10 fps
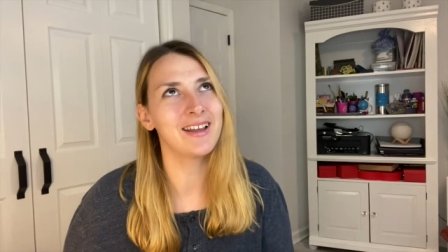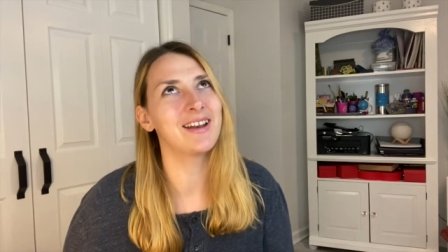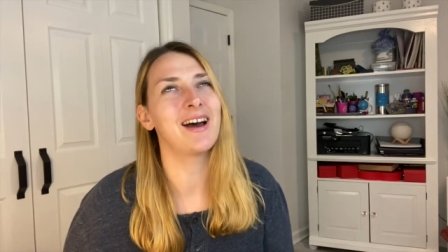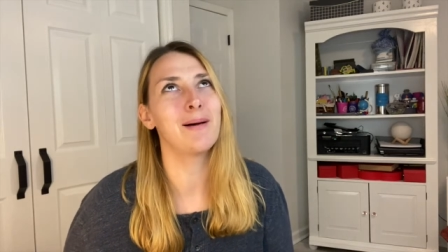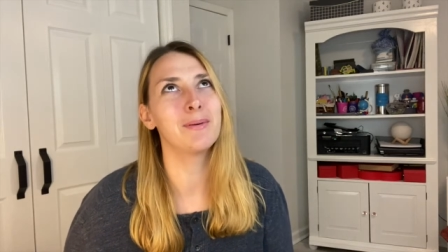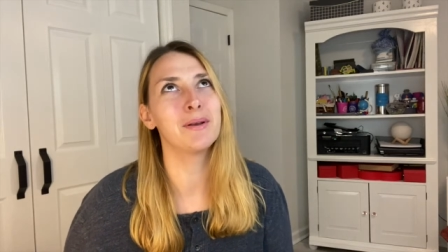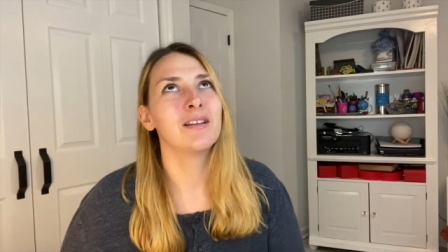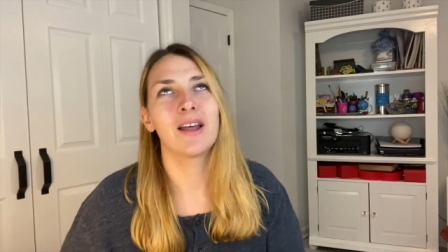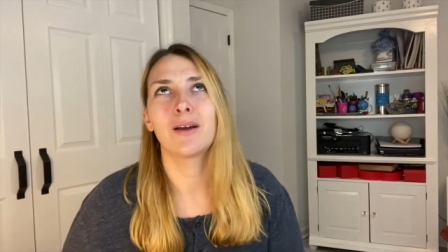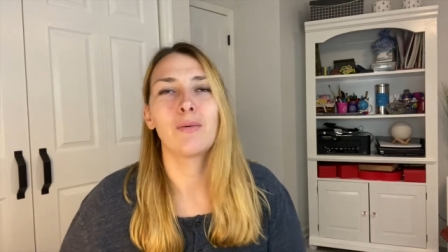And I've been
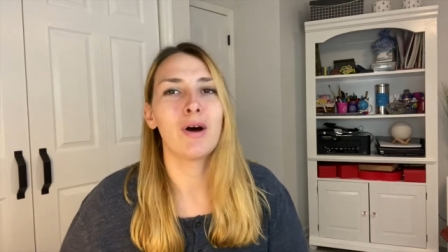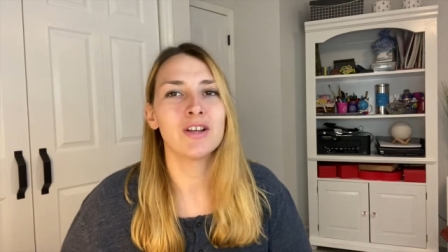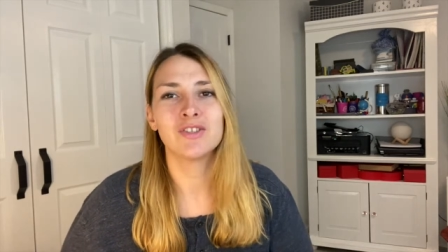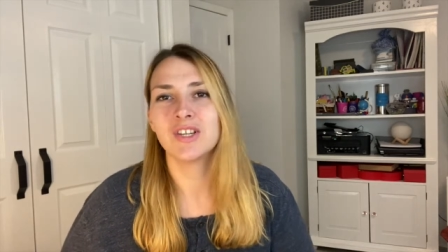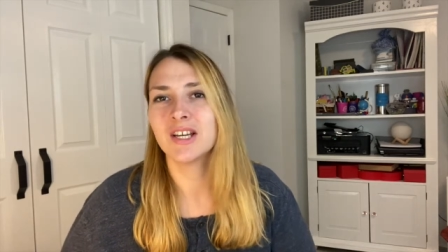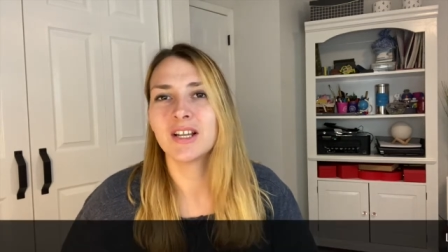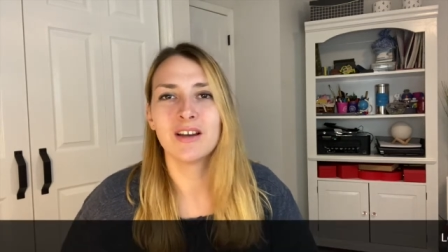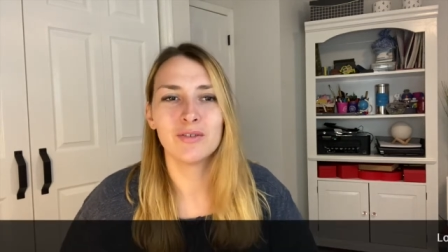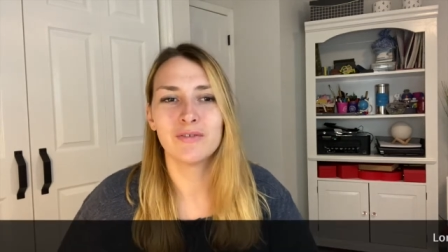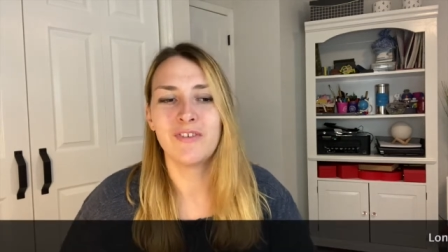like watching
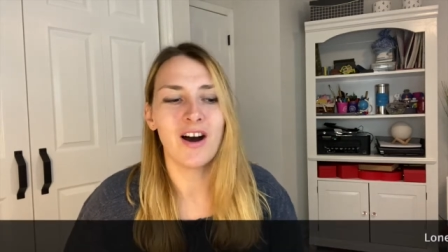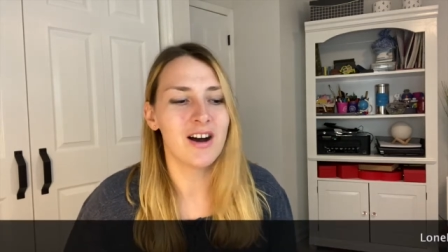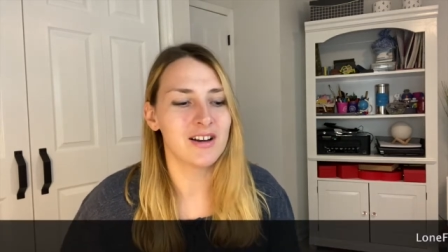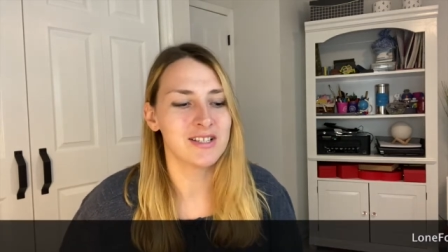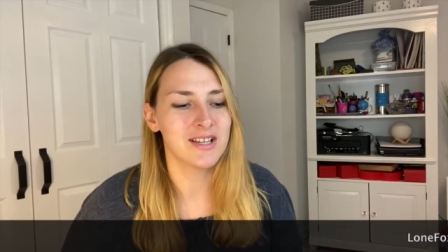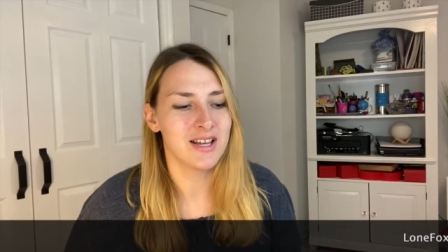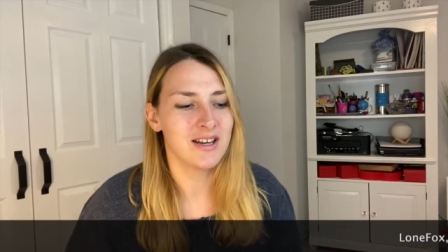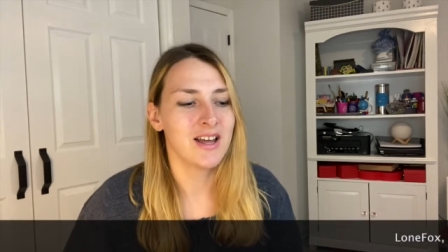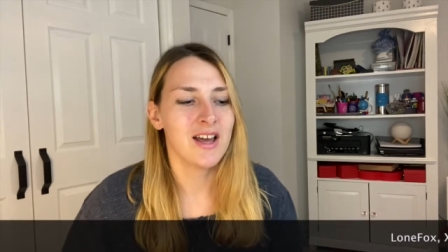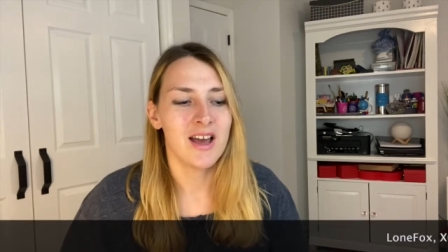Lone Fox and
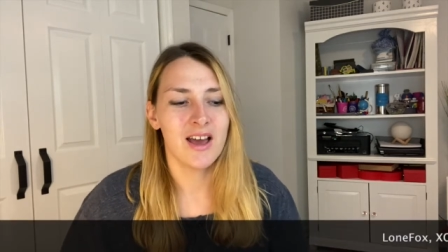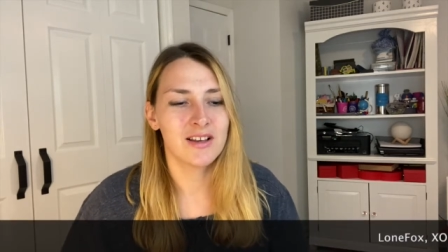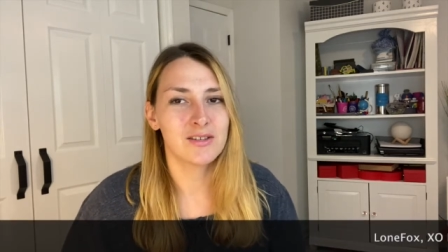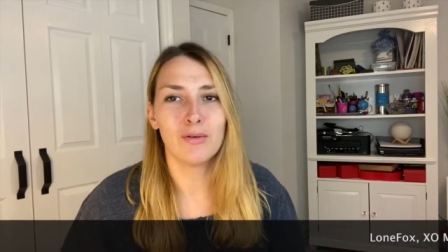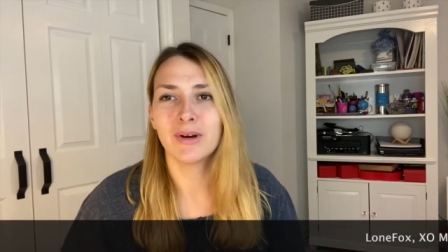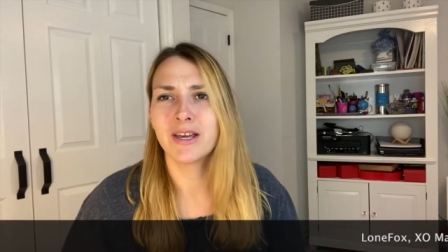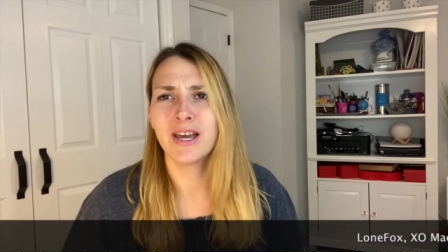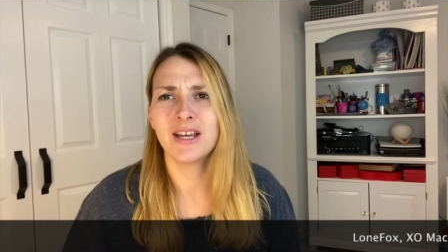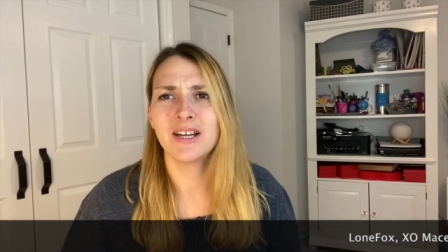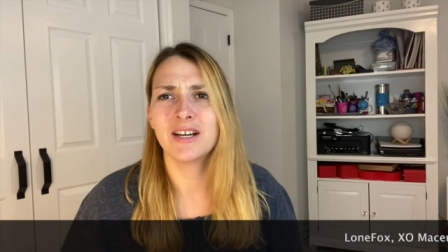Exo
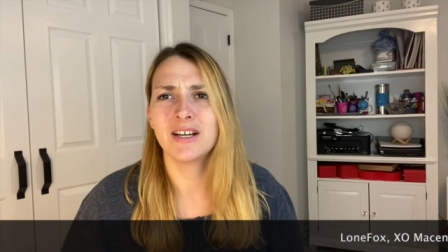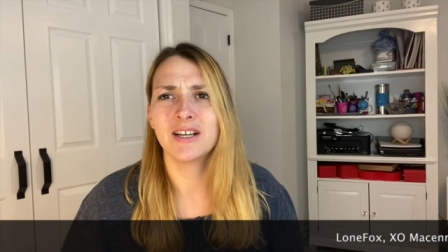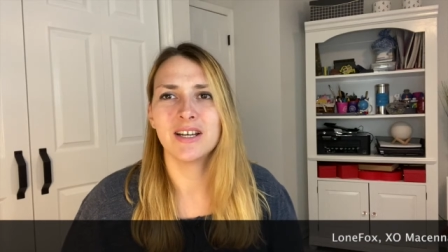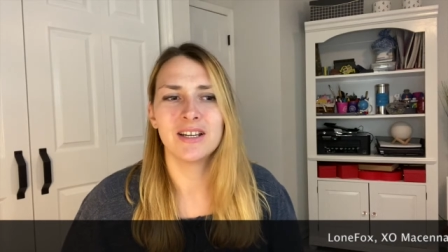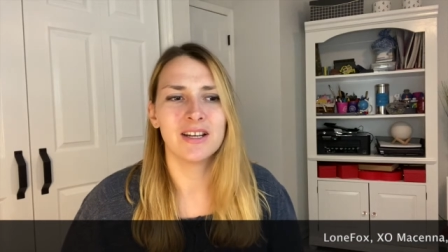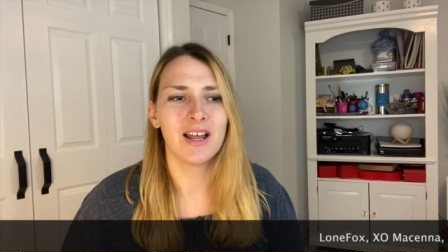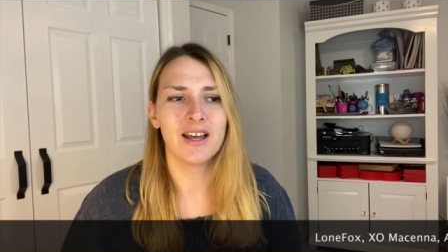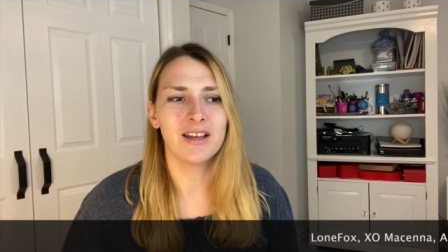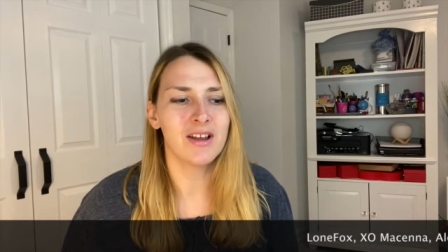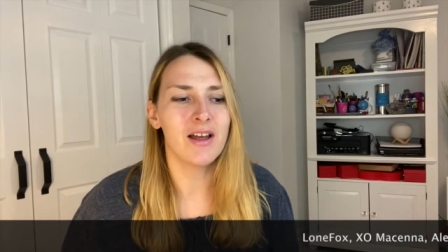McKenna and
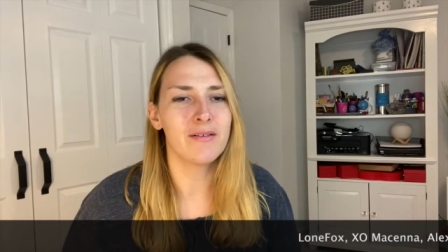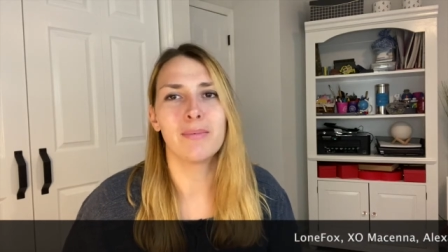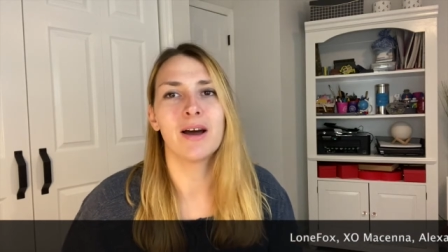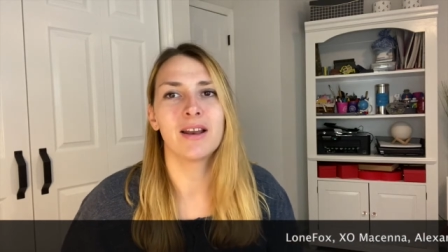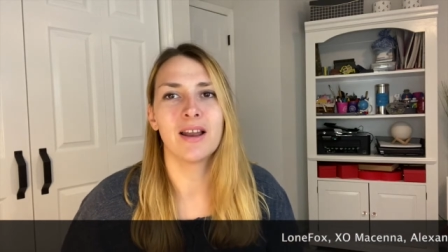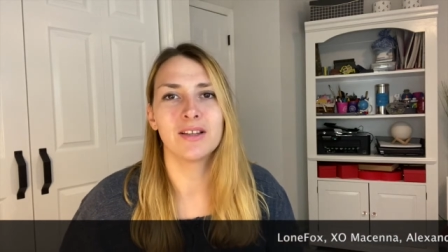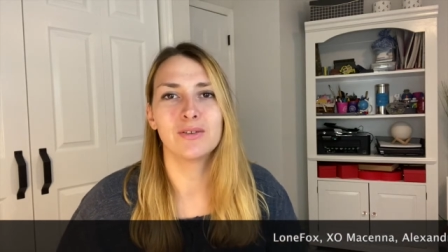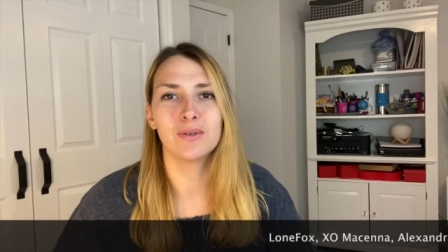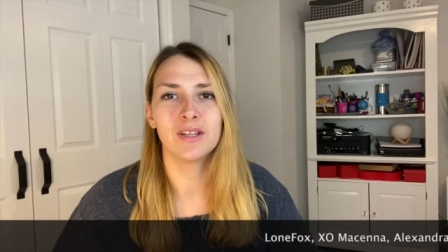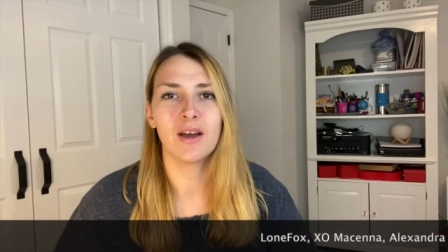like everybody like
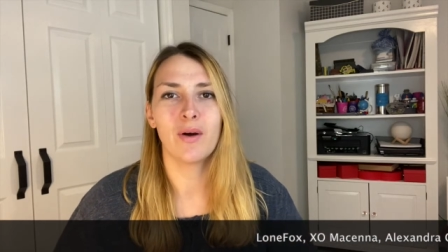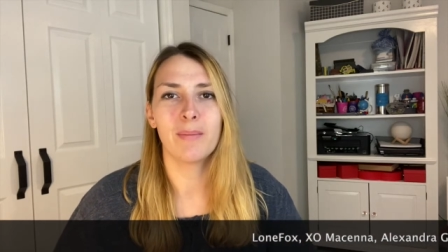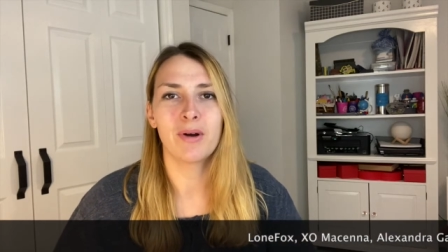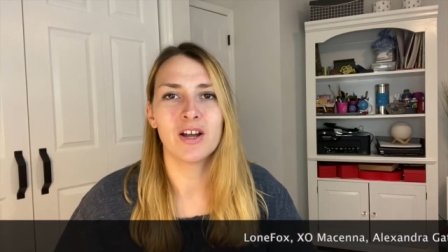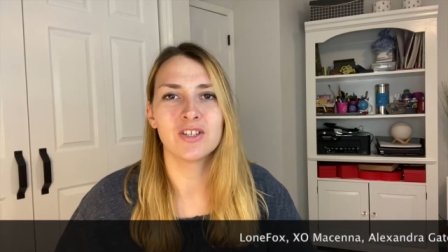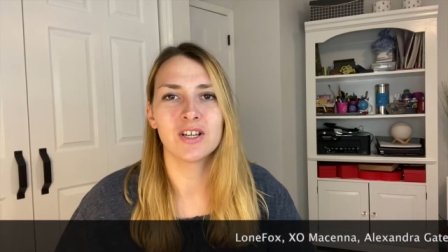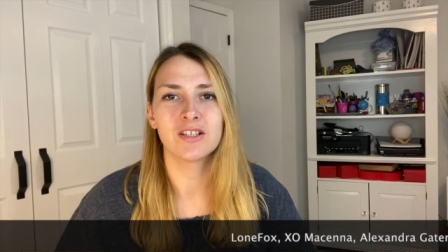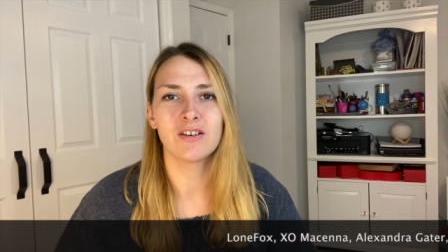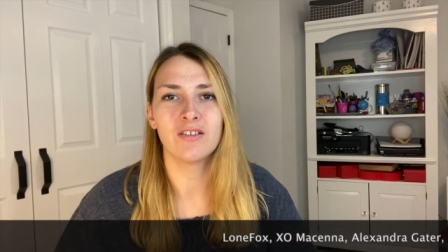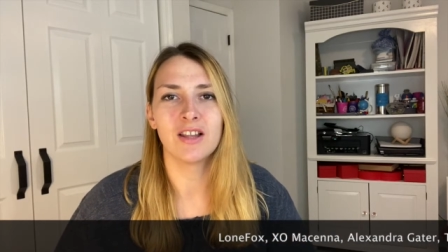doing DIY projects
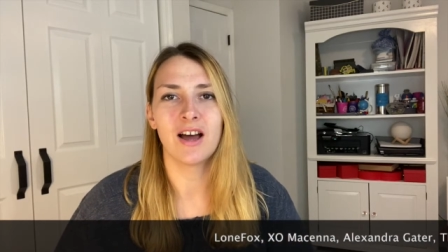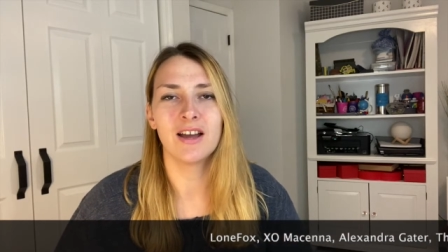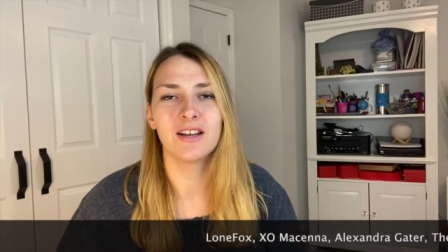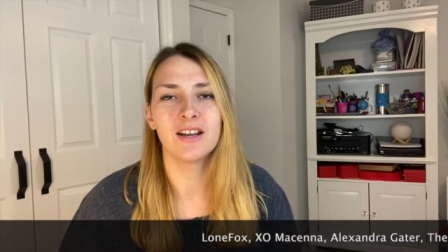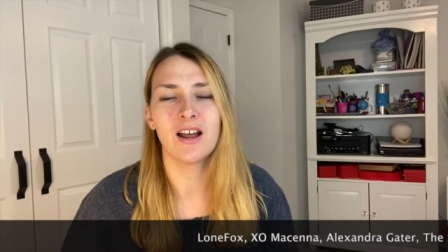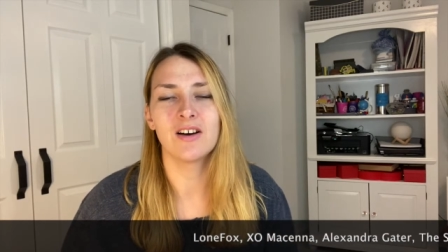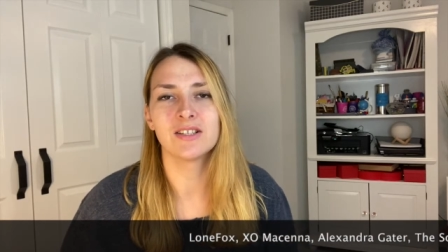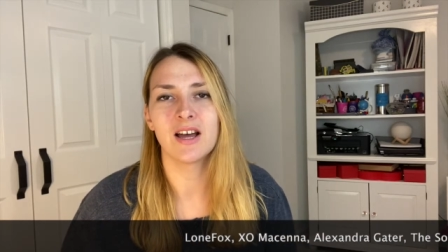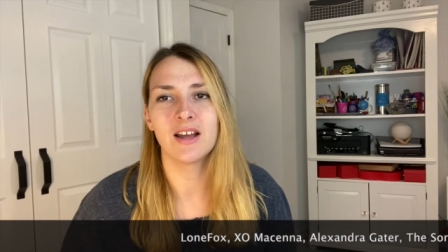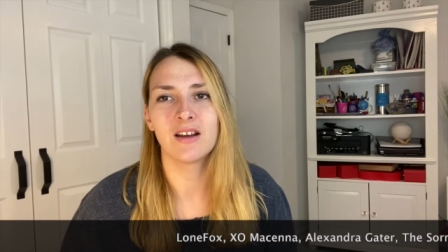online. And I was
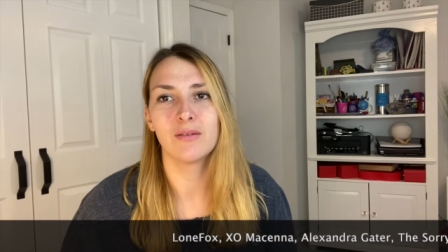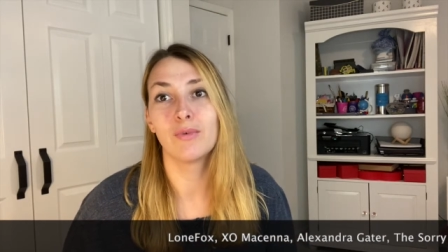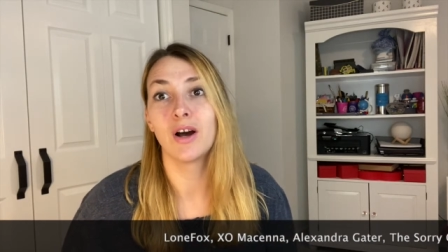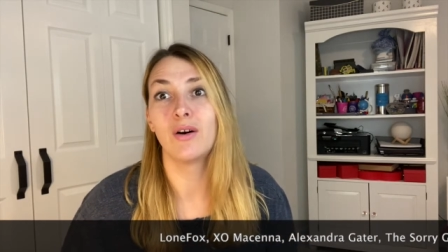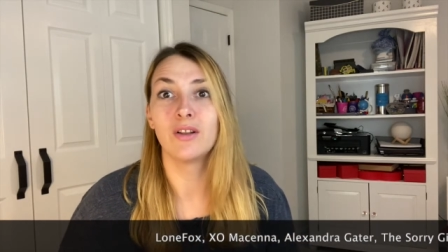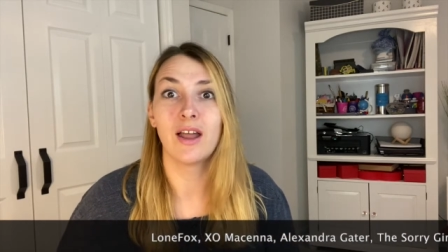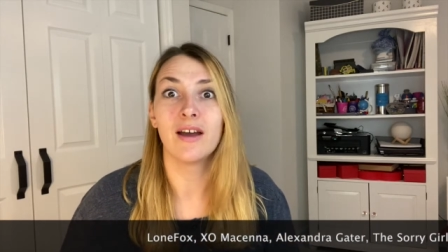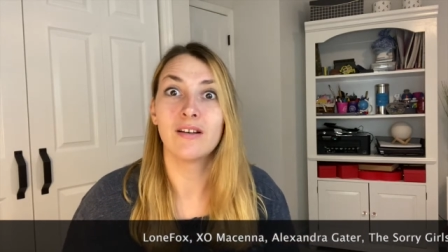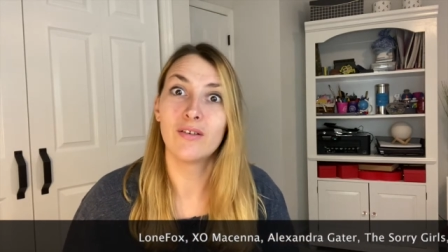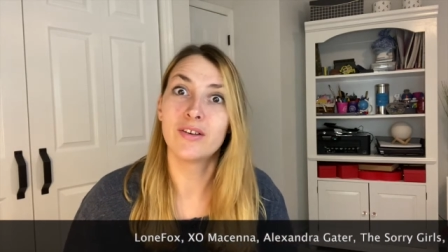like, well,
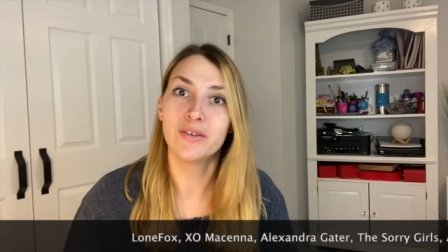online on